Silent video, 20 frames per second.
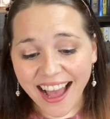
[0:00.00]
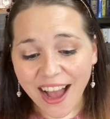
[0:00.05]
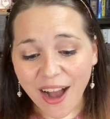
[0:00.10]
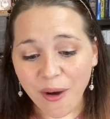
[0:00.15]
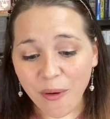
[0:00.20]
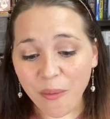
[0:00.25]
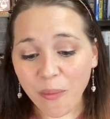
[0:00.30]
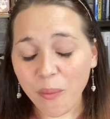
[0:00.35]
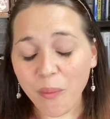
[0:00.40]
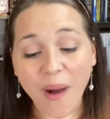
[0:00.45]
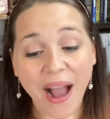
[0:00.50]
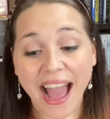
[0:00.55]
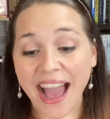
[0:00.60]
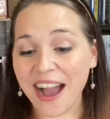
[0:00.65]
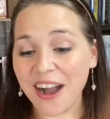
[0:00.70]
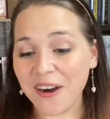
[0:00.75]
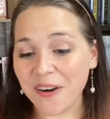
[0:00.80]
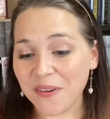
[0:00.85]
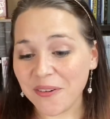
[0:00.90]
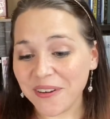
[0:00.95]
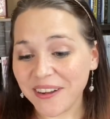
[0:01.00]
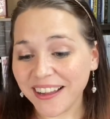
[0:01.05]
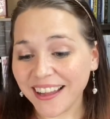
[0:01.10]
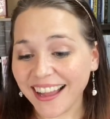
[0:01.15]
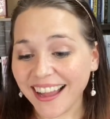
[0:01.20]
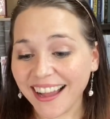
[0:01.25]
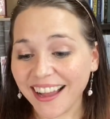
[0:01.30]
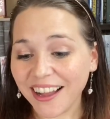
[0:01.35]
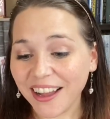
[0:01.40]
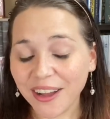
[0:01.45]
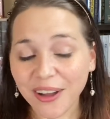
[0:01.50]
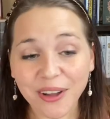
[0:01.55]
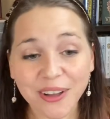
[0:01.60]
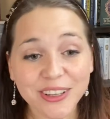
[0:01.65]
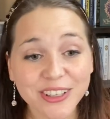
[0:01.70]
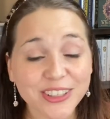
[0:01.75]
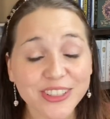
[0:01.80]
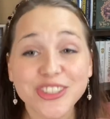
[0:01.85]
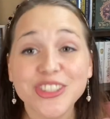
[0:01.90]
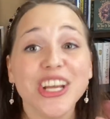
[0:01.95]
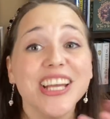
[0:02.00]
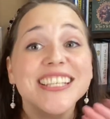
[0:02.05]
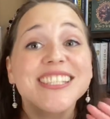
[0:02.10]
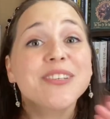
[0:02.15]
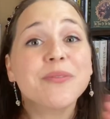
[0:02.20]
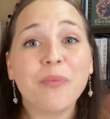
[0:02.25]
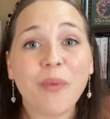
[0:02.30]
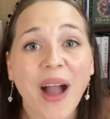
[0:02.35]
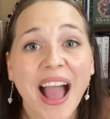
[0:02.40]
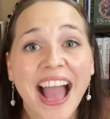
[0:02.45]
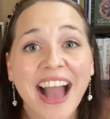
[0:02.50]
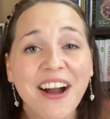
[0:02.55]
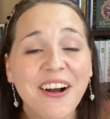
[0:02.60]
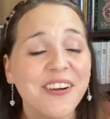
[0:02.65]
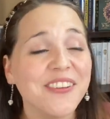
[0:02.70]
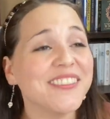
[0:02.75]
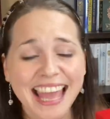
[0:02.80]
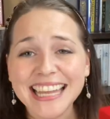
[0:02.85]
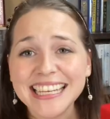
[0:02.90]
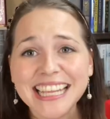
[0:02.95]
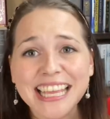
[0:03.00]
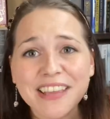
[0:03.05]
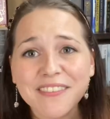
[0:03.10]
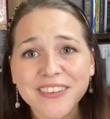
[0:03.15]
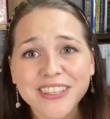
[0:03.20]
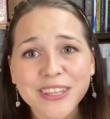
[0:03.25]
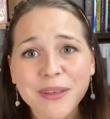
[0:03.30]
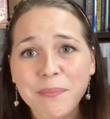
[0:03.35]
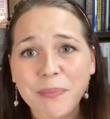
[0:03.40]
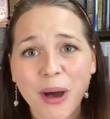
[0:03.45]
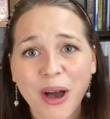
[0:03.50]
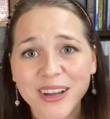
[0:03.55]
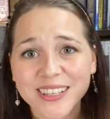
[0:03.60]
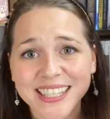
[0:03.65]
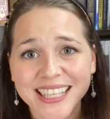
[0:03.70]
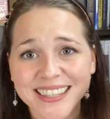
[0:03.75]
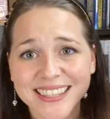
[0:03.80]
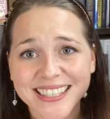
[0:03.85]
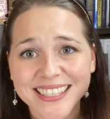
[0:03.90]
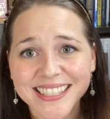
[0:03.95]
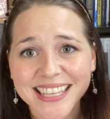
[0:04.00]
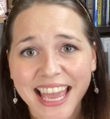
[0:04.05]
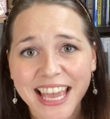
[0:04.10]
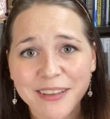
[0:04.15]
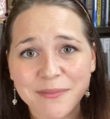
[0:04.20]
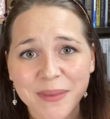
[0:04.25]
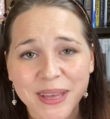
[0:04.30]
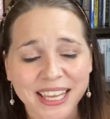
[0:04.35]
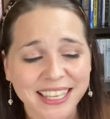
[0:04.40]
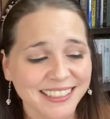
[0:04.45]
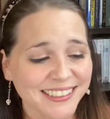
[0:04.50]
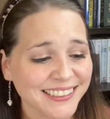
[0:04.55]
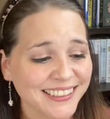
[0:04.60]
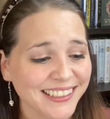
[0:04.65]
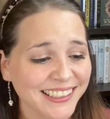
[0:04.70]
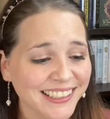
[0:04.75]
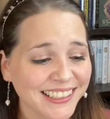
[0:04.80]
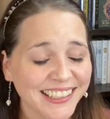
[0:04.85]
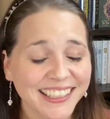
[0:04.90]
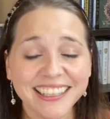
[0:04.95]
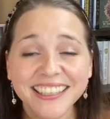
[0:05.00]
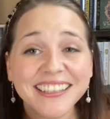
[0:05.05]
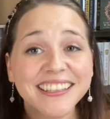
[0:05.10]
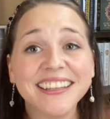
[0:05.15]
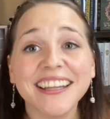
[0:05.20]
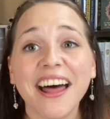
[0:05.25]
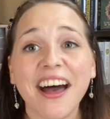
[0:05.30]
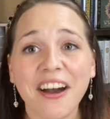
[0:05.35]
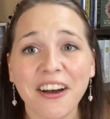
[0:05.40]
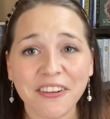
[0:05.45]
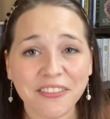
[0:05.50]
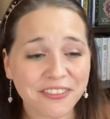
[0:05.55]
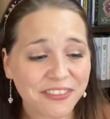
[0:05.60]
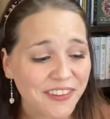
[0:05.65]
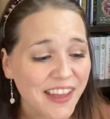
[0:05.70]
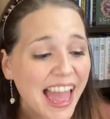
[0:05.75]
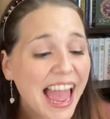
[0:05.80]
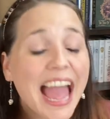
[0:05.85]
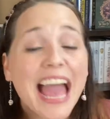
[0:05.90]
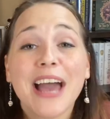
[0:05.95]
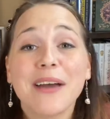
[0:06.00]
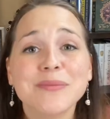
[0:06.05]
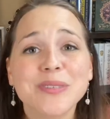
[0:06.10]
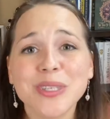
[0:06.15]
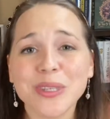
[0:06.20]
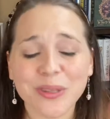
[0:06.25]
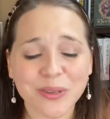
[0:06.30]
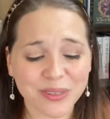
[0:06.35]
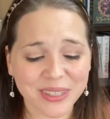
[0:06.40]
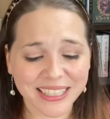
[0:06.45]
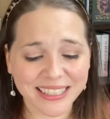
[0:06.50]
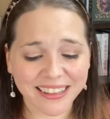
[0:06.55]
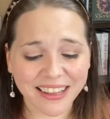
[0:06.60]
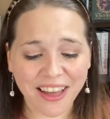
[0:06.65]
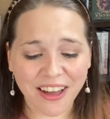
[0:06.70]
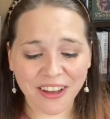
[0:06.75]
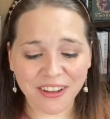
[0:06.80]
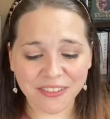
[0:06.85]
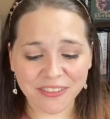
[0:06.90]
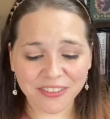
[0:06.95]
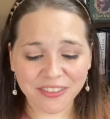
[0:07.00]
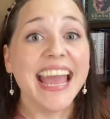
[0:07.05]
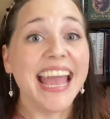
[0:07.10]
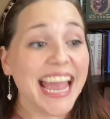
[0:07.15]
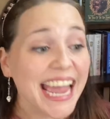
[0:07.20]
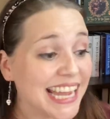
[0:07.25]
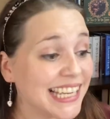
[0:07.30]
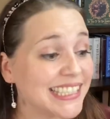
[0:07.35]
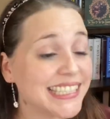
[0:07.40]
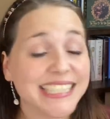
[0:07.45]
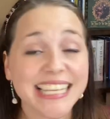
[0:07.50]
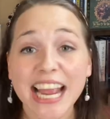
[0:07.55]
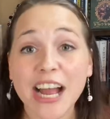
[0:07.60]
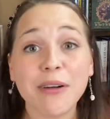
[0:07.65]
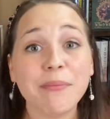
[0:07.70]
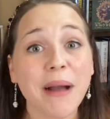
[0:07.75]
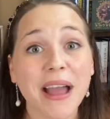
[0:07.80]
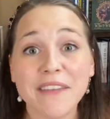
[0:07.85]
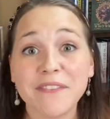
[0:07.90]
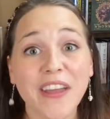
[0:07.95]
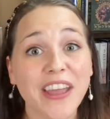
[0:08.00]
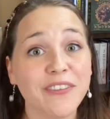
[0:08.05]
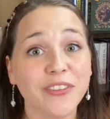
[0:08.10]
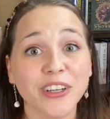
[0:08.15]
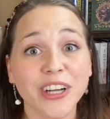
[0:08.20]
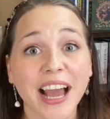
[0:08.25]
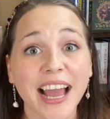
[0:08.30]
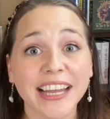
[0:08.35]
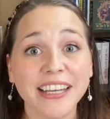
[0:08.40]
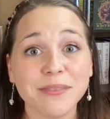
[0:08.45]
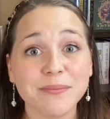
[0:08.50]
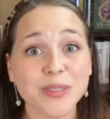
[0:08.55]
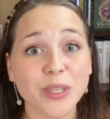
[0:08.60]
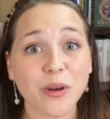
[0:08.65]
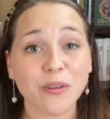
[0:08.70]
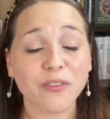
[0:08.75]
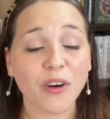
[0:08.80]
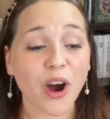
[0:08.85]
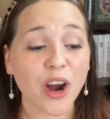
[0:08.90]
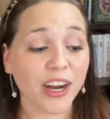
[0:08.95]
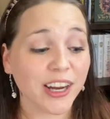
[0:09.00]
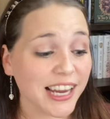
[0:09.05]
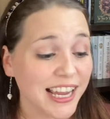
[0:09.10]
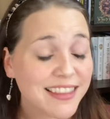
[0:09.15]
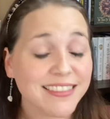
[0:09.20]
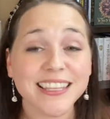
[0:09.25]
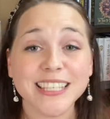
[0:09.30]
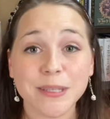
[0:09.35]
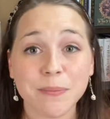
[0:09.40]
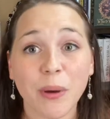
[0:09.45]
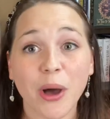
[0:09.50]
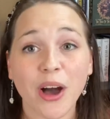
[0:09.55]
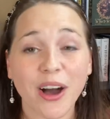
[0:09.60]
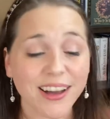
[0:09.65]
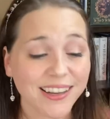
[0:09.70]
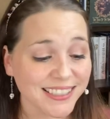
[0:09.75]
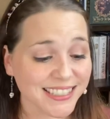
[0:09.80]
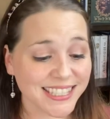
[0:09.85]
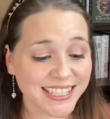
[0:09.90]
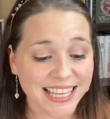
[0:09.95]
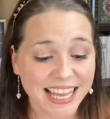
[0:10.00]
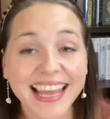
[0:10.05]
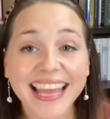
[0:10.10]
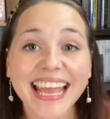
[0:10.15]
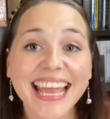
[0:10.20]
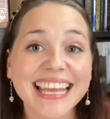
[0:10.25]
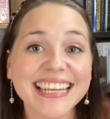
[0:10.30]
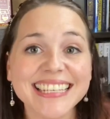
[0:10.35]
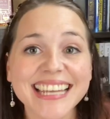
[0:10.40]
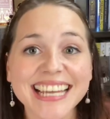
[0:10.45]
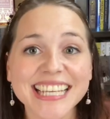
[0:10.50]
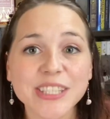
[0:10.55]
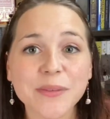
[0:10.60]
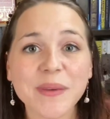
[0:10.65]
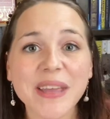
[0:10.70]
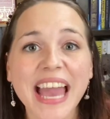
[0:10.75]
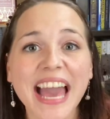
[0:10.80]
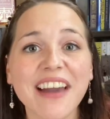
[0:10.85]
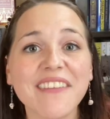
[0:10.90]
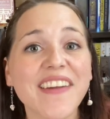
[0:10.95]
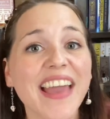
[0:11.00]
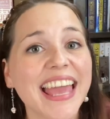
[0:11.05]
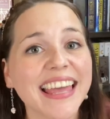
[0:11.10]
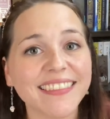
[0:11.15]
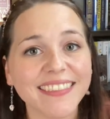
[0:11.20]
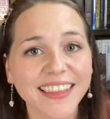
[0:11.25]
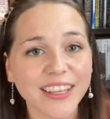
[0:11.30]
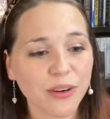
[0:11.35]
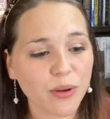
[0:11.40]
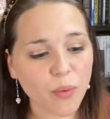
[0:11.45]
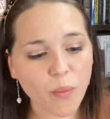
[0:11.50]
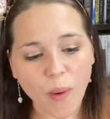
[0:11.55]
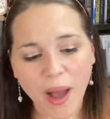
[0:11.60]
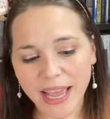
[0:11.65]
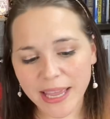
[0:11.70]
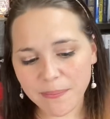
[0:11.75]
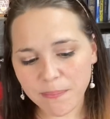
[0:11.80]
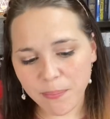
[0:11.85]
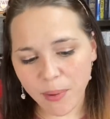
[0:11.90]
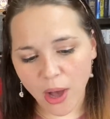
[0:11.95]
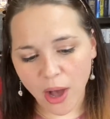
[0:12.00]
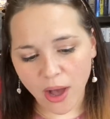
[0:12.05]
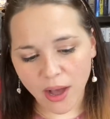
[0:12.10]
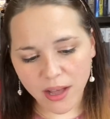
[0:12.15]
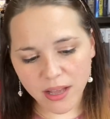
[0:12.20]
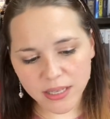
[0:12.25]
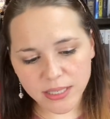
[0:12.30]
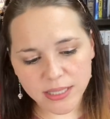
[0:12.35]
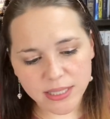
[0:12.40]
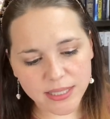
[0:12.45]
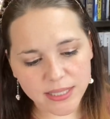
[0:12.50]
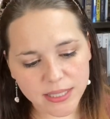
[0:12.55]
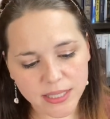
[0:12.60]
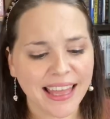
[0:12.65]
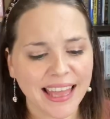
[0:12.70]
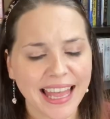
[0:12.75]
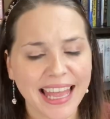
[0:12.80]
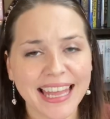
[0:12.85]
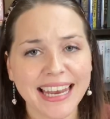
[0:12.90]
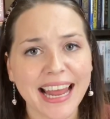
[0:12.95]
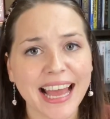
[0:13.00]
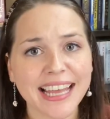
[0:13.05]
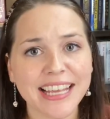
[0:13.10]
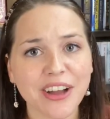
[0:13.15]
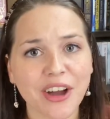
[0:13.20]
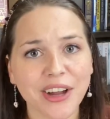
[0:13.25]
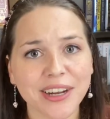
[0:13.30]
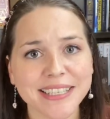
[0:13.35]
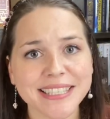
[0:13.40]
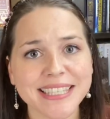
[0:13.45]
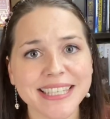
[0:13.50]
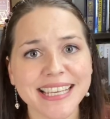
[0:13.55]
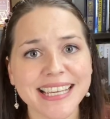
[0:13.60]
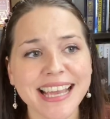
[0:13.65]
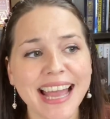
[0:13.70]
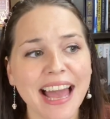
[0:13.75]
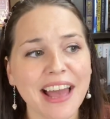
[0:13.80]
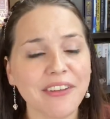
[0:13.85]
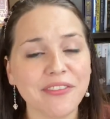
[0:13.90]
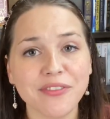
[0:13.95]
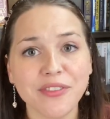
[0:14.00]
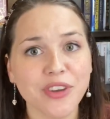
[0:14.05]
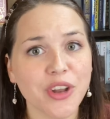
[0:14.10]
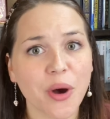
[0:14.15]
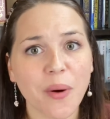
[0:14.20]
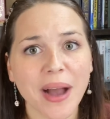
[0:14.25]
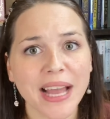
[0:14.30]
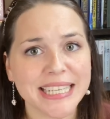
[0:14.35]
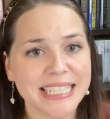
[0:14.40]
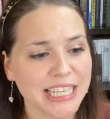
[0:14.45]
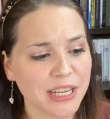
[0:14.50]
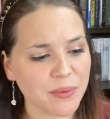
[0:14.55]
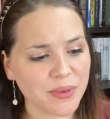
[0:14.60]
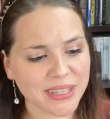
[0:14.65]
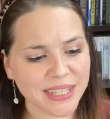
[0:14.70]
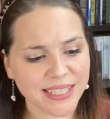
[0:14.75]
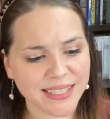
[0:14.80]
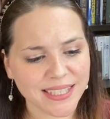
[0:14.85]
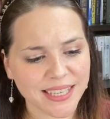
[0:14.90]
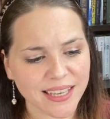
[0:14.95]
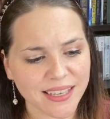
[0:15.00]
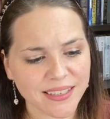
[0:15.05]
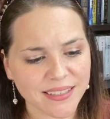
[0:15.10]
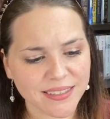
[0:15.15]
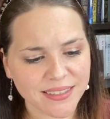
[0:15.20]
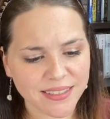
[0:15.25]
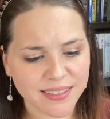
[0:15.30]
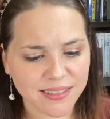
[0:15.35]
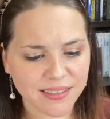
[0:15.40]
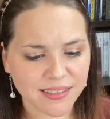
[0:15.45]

Wow. Just wow. And even the box that this came in, love. Absolutely love. Hands down, my favorite item so far in this box. And next we have a little white box. And I honestly have no idea what this is.